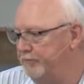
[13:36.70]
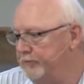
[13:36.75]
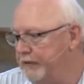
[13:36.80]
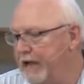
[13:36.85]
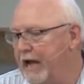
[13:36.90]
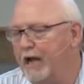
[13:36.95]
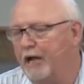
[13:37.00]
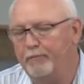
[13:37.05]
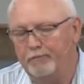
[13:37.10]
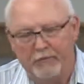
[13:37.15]

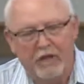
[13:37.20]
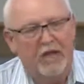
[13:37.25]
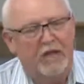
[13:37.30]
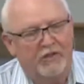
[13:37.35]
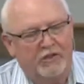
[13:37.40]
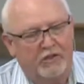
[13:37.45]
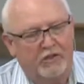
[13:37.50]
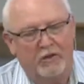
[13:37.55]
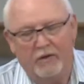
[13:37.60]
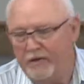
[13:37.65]
Yeah.
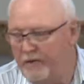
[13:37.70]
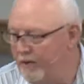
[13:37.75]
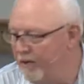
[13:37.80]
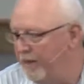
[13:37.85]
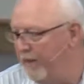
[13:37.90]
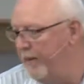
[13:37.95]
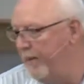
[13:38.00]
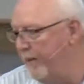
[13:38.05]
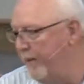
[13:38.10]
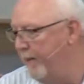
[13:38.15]
So,
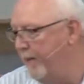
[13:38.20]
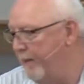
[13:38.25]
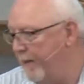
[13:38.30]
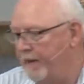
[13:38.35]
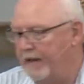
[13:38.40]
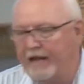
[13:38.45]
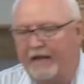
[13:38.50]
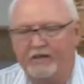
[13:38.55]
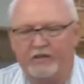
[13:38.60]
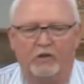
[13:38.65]

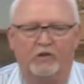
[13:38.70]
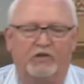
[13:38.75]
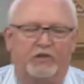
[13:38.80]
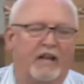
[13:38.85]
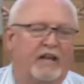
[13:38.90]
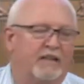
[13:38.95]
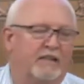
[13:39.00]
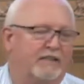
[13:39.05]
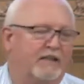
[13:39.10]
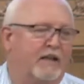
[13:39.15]
okay. So
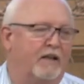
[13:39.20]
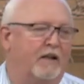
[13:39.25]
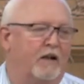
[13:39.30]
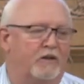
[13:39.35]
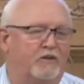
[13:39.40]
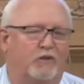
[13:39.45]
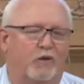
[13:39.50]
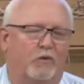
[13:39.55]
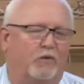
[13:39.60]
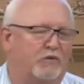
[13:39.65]
Satan. Uh,
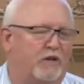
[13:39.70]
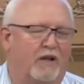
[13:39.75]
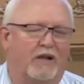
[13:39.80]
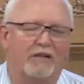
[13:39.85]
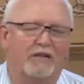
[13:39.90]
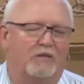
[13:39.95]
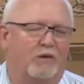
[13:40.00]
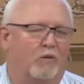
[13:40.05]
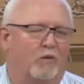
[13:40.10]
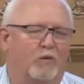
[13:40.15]
so
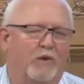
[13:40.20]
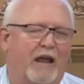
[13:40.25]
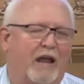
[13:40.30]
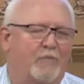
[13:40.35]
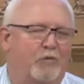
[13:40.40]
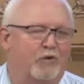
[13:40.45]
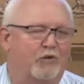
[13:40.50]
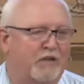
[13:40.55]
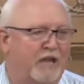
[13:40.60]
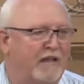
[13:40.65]
so
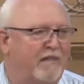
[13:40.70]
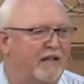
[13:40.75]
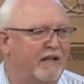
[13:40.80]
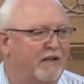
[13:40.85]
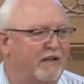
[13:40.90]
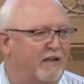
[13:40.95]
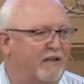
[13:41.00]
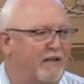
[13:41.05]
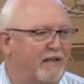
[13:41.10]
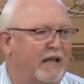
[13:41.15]
April said
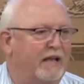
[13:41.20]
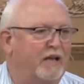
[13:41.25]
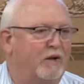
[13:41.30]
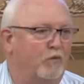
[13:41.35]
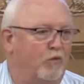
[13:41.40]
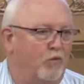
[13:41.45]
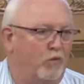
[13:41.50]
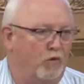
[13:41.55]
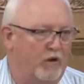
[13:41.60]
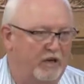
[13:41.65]
that that
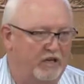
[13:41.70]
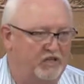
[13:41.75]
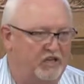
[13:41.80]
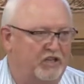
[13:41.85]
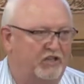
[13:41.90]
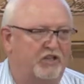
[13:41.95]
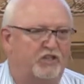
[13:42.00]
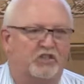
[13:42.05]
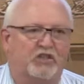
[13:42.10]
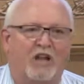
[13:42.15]
in
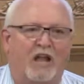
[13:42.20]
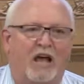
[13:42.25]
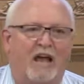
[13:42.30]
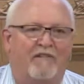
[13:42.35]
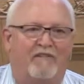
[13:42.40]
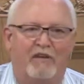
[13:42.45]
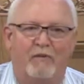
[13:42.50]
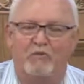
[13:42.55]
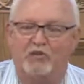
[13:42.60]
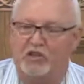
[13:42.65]
Jesus'
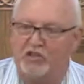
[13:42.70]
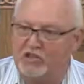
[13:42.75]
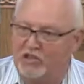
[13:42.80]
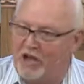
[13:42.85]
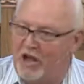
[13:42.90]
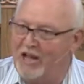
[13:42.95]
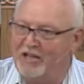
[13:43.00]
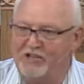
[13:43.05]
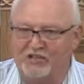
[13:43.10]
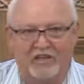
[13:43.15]
life, he was just
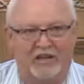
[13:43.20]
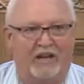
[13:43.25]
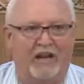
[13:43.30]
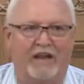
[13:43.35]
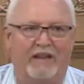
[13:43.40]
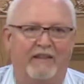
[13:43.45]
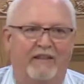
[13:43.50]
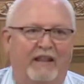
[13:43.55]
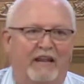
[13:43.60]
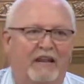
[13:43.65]
constant
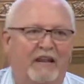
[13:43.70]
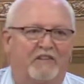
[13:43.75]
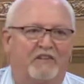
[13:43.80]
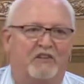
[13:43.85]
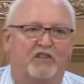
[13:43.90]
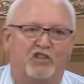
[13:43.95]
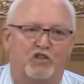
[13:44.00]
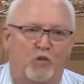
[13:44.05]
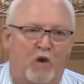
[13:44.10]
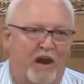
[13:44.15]
and that
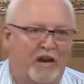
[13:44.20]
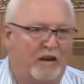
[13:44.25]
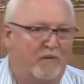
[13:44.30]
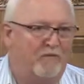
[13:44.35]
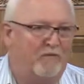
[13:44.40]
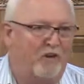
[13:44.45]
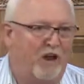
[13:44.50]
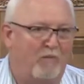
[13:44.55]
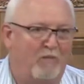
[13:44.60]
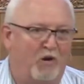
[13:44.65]
nothing swayed him
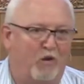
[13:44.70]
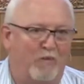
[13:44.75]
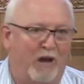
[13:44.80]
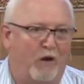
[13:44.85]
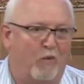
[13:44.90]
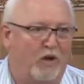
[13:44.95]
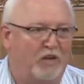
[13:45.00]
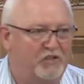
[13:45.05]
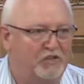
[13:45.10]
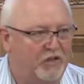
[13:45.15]
from it. No
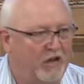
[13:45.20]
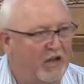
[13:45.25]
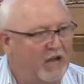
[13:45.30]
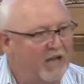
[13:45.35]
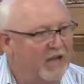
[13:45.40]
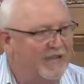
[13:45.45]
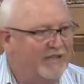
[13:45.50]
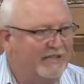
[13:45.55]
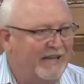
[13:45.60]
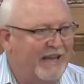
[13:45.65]
matter what
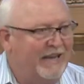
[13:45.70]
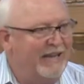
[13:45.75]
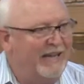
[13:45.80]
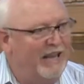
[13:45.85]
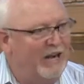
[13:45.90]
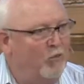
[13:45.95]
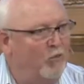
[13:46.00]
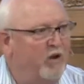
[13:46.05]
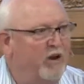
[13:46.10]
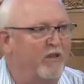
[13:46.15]
Satan
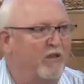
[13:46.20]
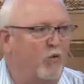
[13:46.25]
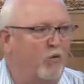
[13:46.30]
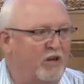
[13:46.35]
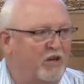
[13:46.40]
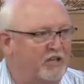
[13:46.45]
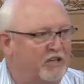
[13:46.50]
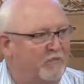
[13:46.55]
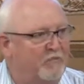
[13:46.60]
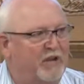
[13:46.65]
hit him with or
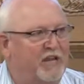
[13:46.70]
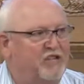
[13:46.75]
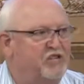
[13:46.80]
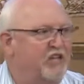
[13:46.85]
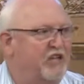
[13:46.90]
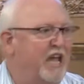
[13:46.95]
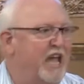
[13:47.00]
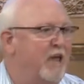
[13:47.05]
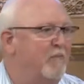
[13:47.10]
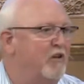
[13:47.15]
what temptation
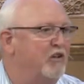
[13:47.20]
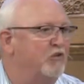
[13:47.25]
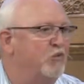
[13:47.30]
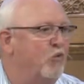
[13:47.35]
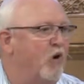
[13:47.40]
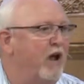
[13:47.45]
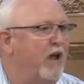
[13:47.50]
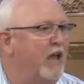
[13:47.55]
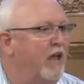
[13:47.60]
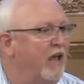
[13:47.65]
came his
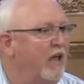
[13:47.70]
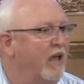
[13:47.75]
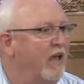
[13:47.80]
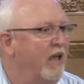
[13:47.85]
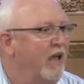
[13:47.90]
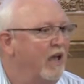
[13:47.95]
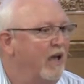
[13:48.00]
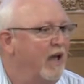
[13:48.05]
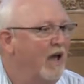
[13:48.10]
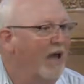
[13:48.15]
way,
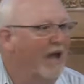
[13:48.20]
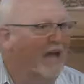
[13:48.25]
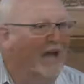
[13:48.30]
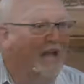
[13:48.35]
uh,